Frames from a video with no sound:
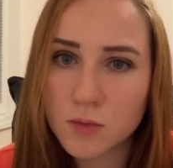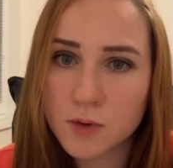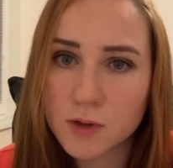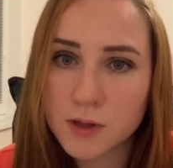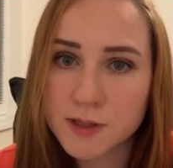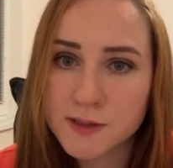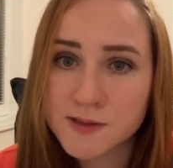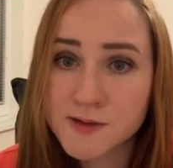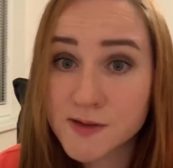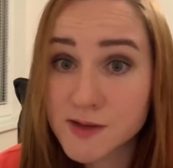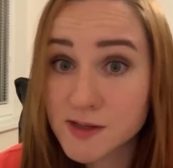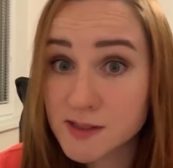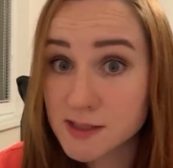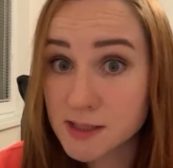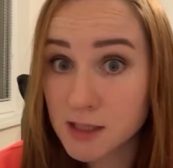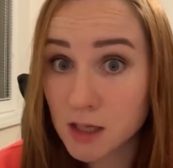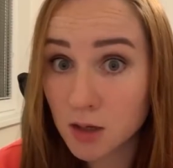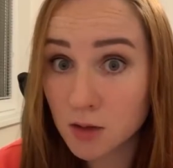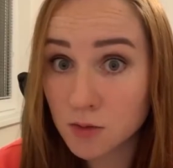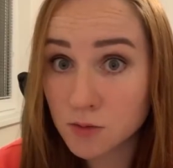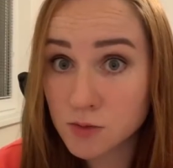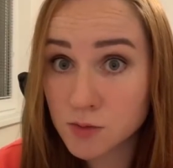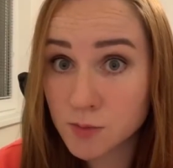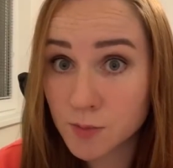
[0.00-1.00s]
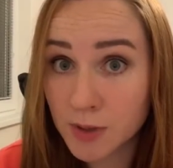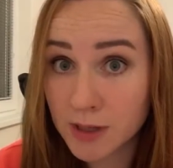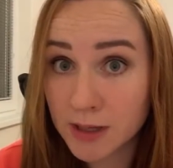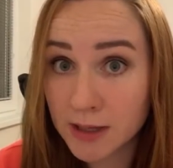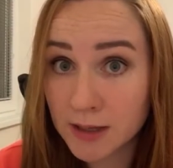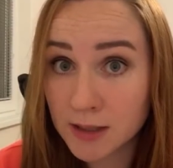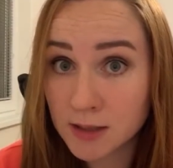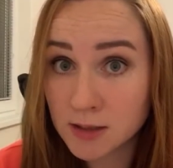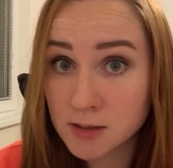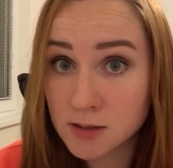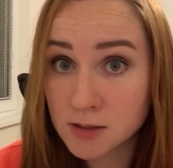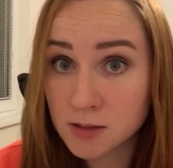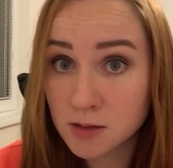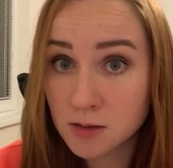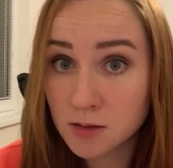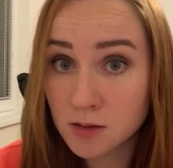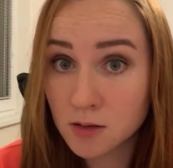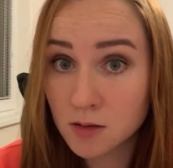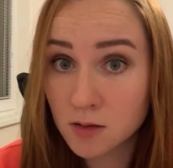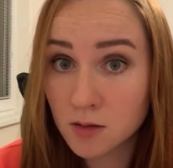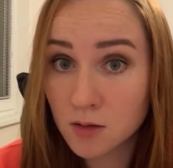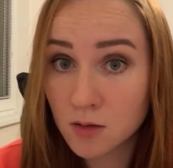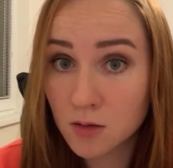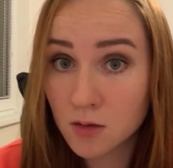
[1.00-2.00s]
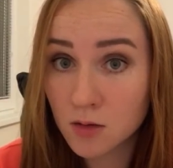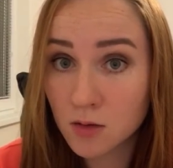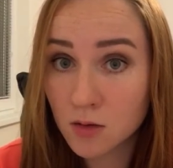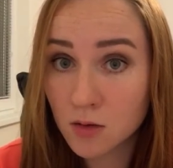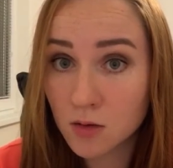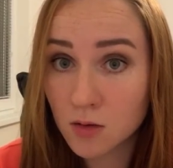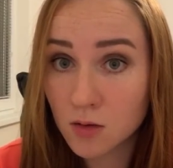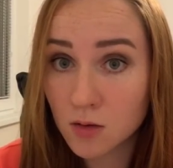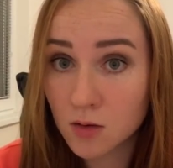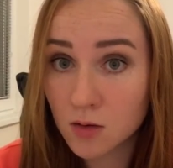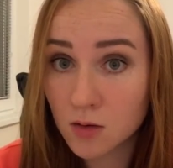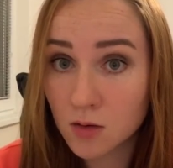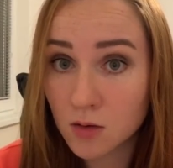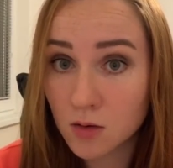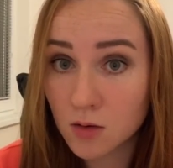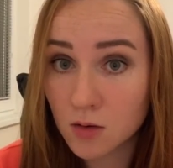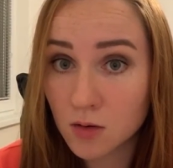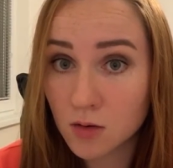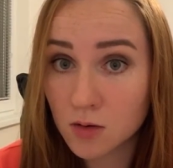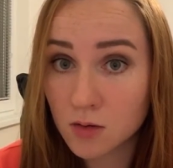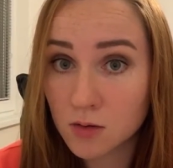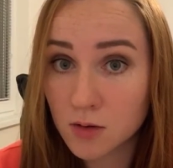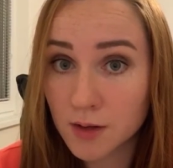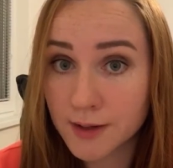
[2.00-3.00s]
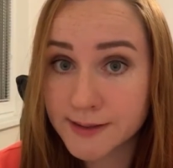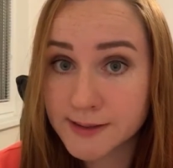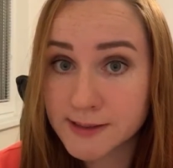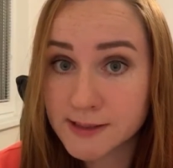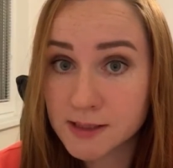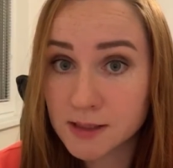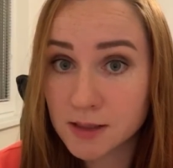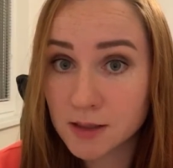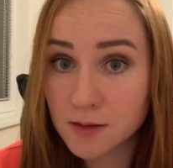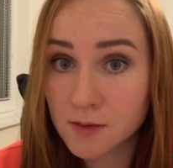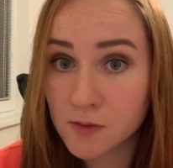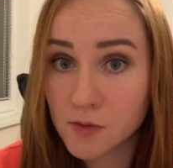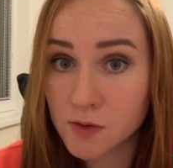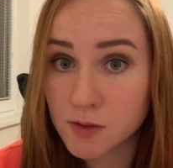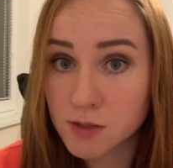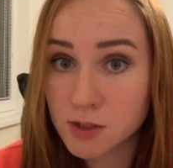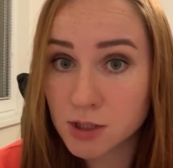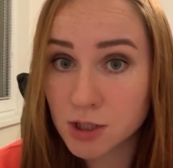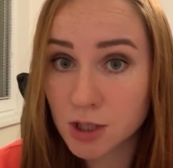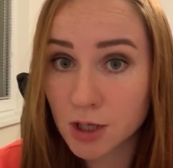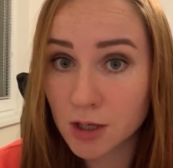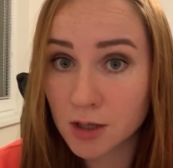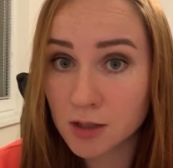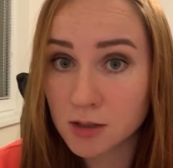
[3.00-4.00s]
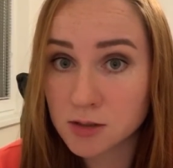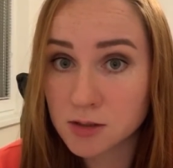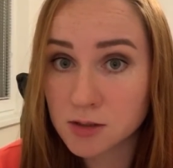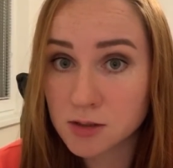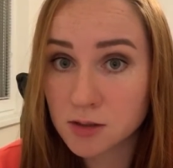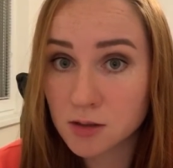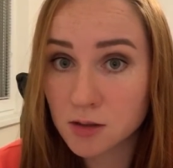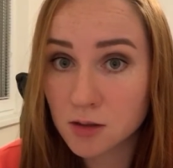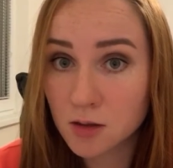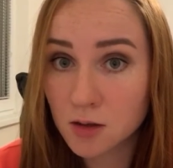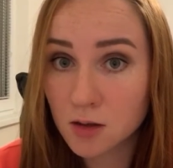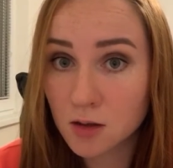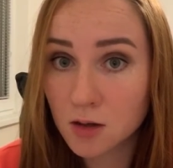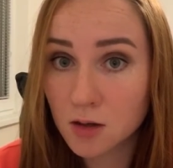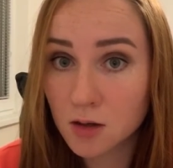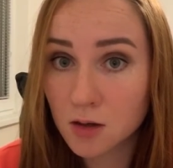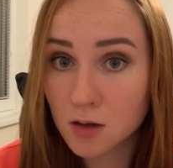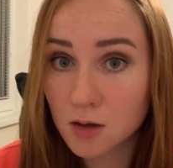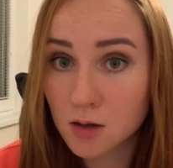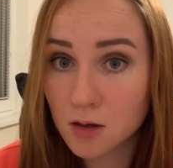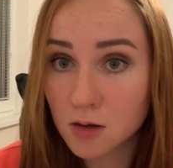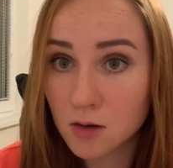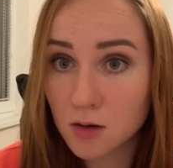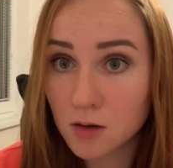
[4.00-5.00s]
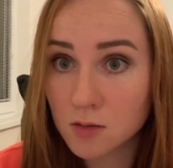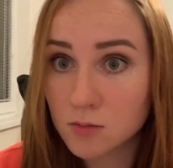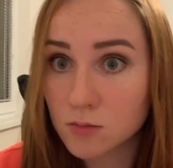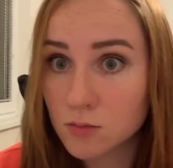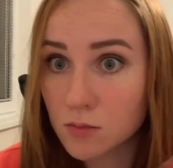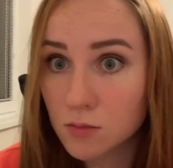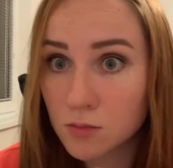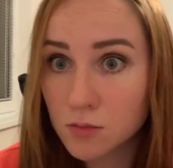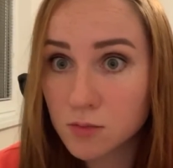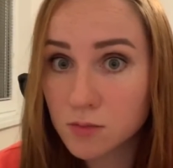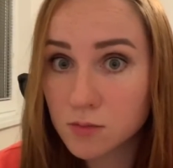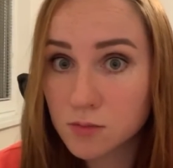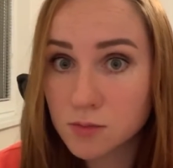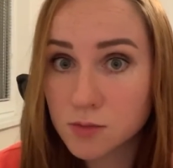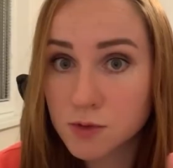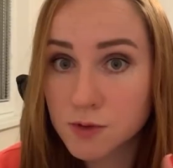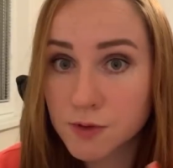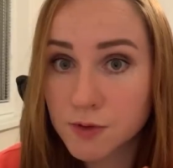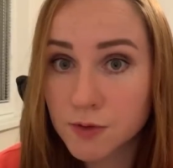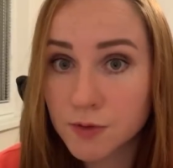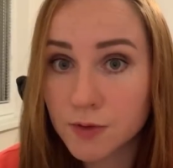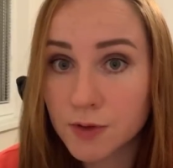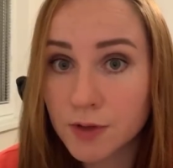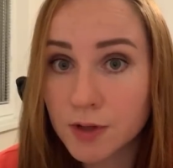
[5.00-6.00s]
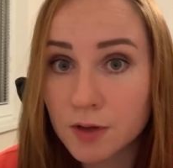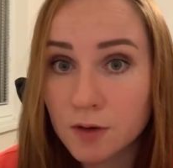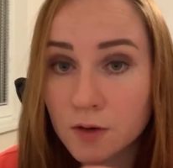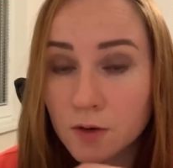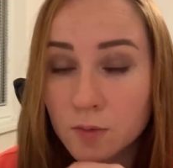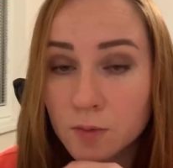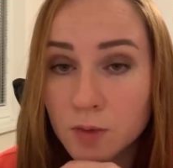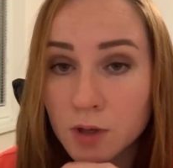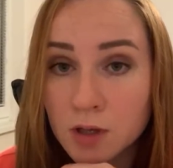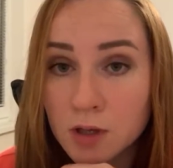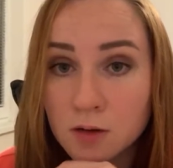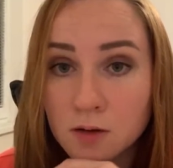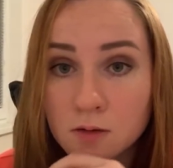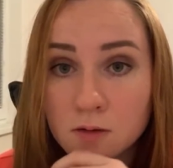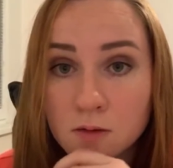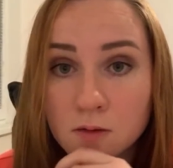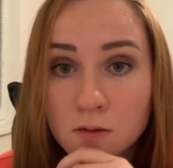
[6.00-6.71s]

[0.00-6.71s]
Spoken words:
is the sound bad? Oh, I see in the chat. Do you hear me?